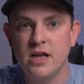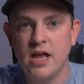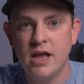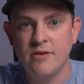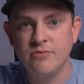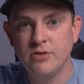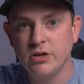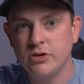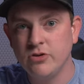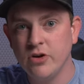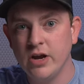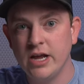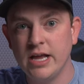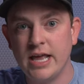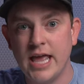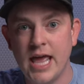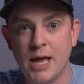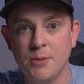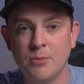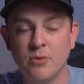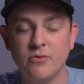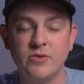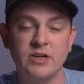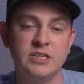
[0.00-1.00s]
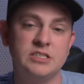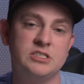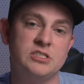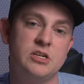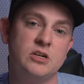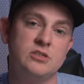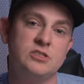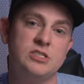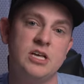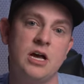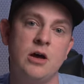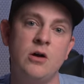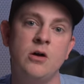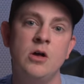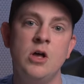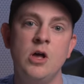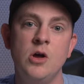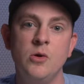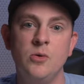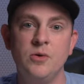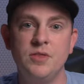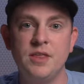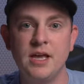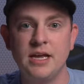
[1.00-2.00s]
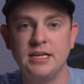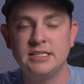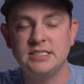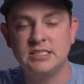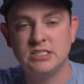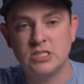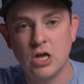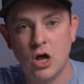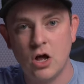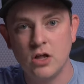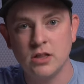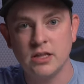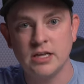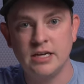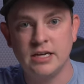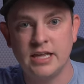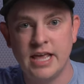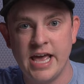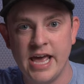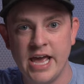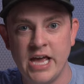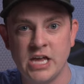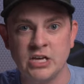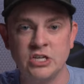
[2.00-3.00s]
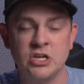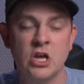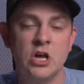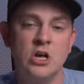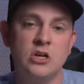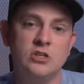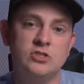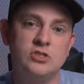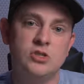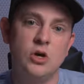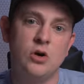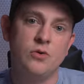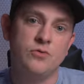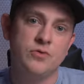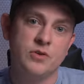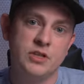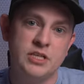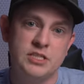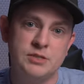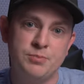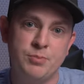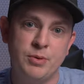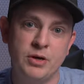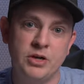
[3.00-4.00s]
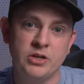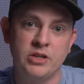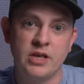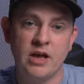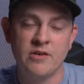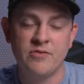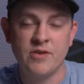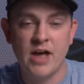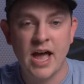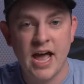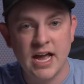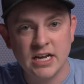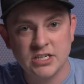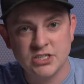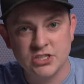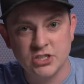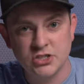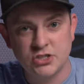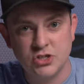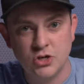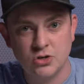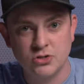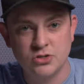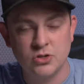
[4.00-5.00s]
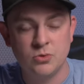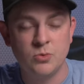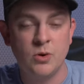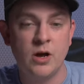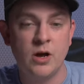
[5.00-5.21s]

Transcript: Every great camera rig starts out with a solid cage. So for this build, I've actually chosen